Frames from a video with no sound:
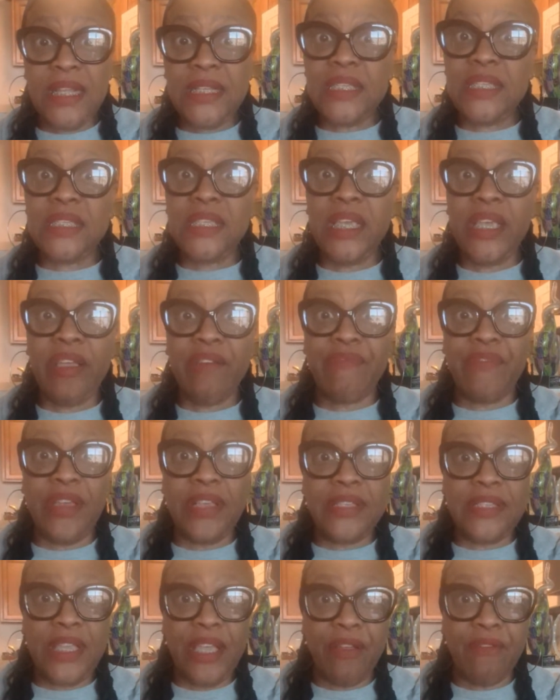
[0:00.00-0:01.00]
see if they
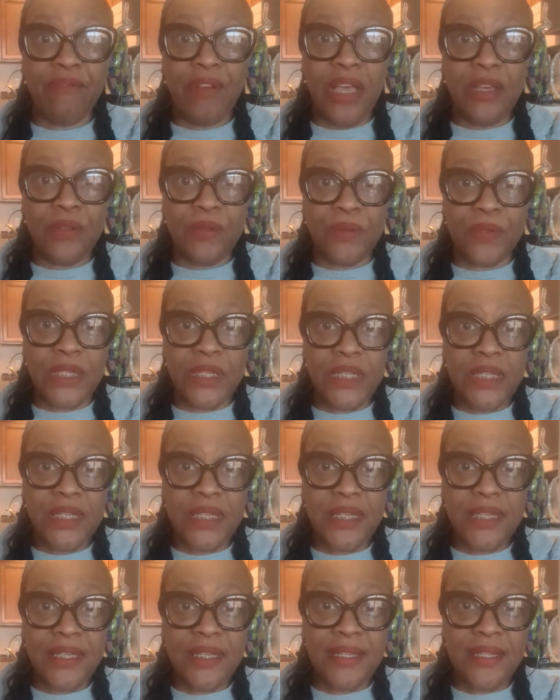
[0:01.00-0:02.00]
stay around.
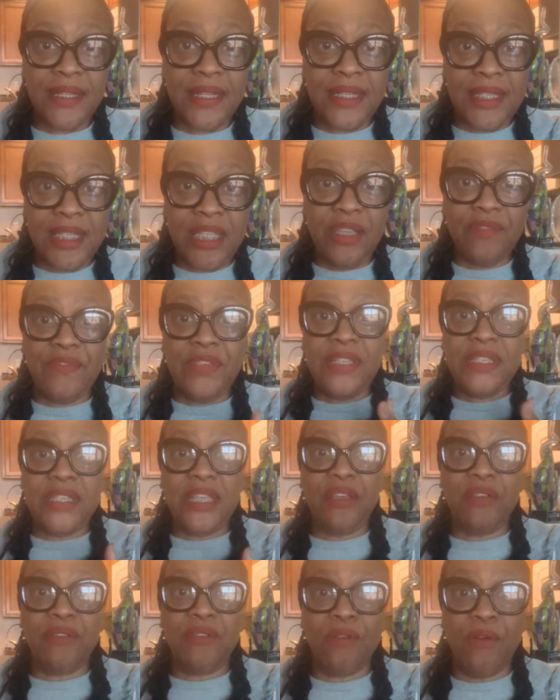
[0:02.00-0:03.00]
Let's see if they
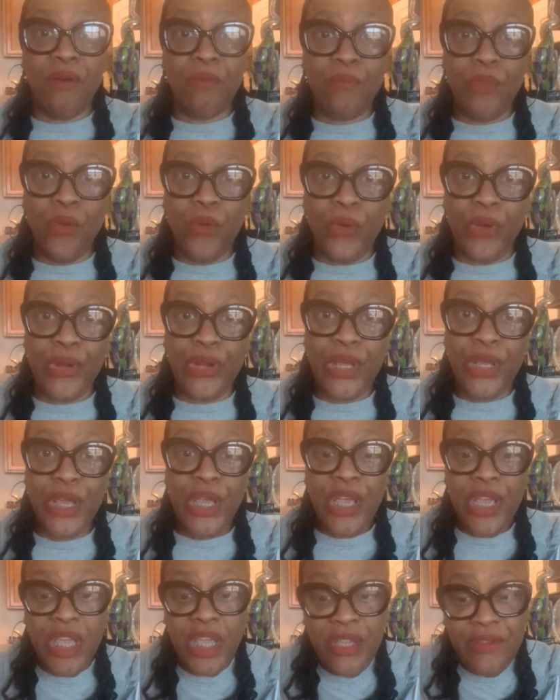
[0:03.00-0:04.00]
stay on board.
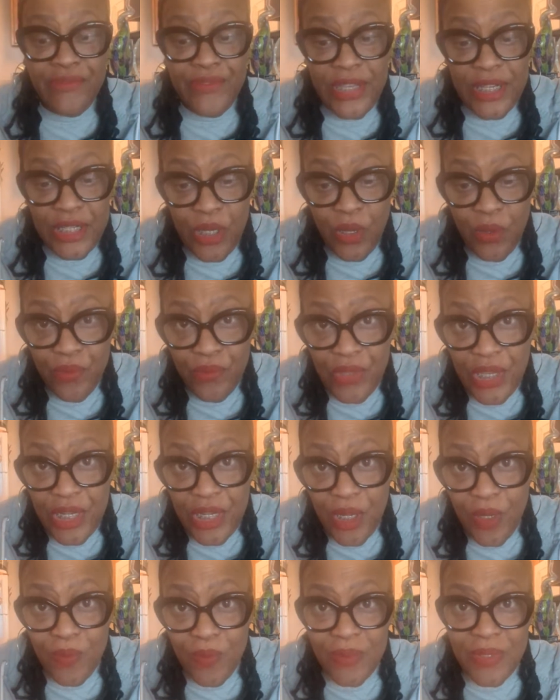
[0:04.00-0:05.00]
If they don't, they
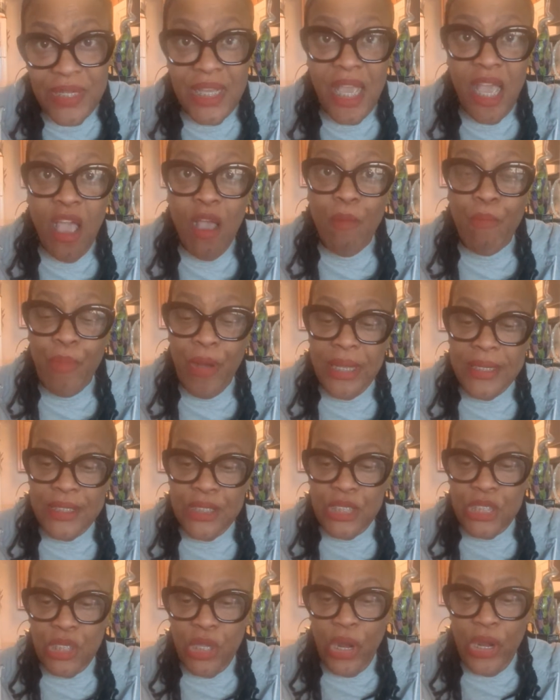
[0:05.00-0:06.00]
don't. But
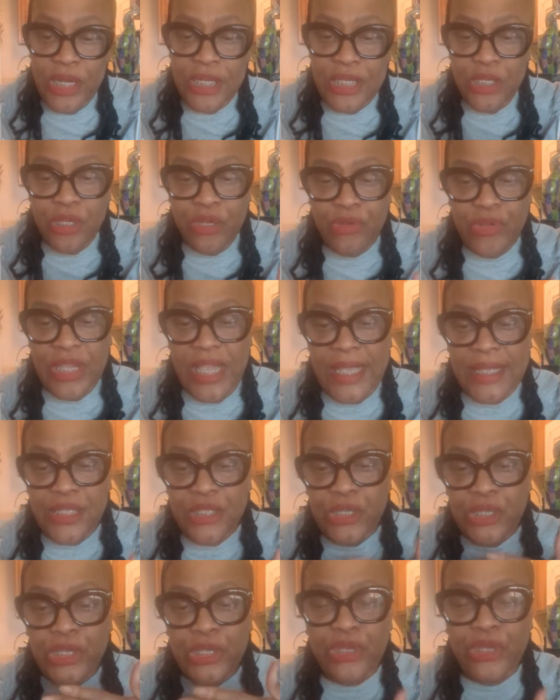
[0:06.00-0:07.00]
start to create
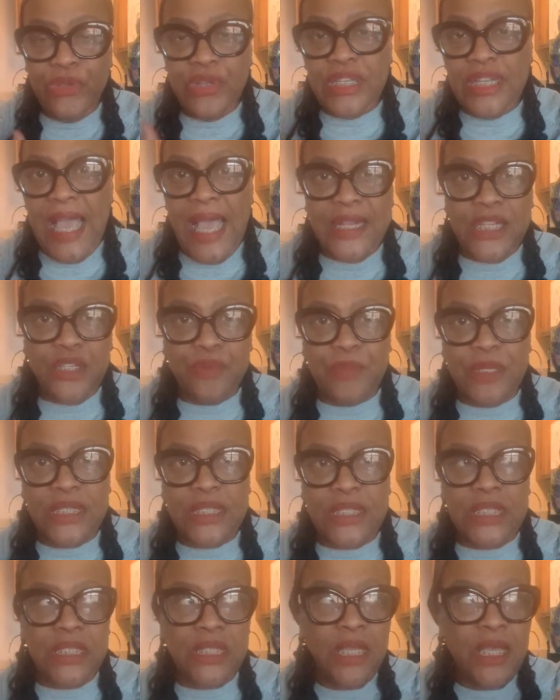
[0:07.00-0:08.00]
secure
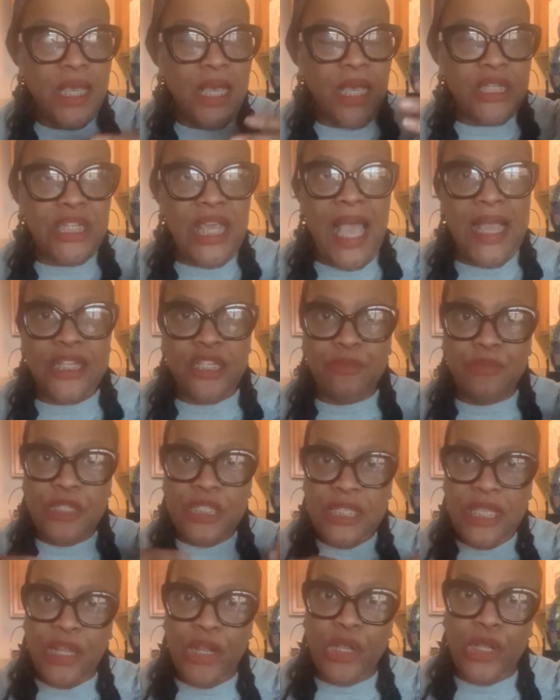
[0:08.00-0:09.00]
attachments
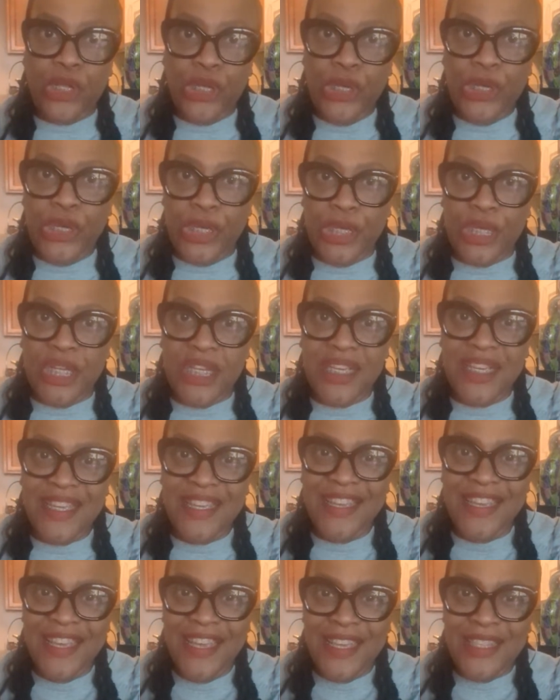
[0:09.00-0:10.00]
that are good,
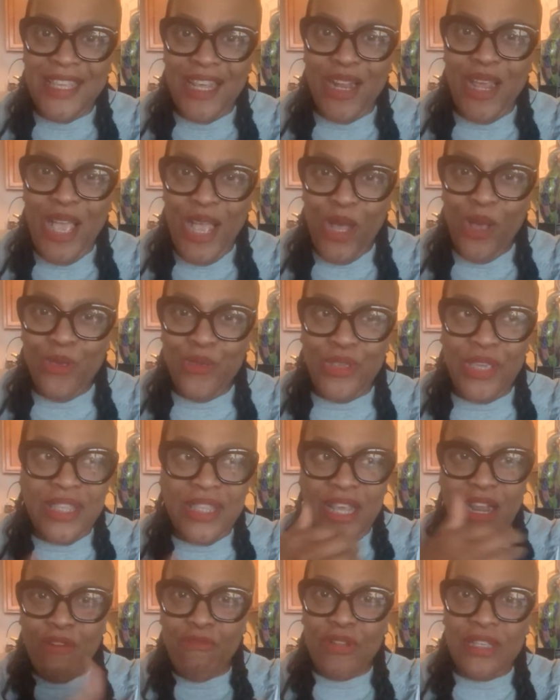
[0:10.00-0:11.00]
that are healthy, that
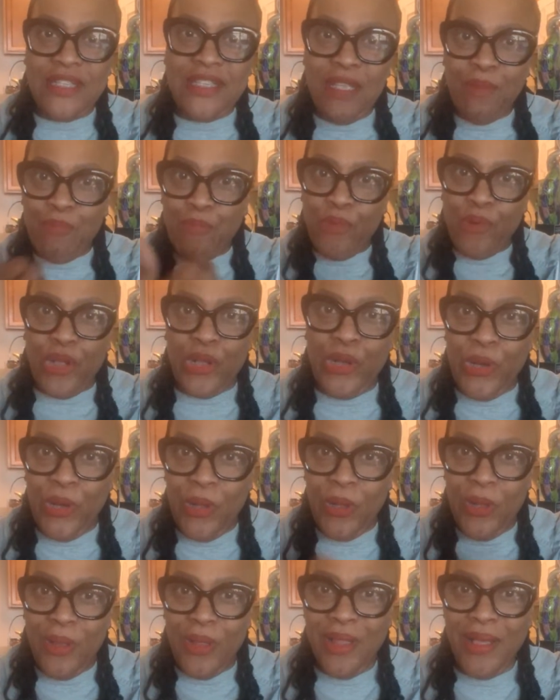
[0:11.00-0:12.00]
are reciprocal,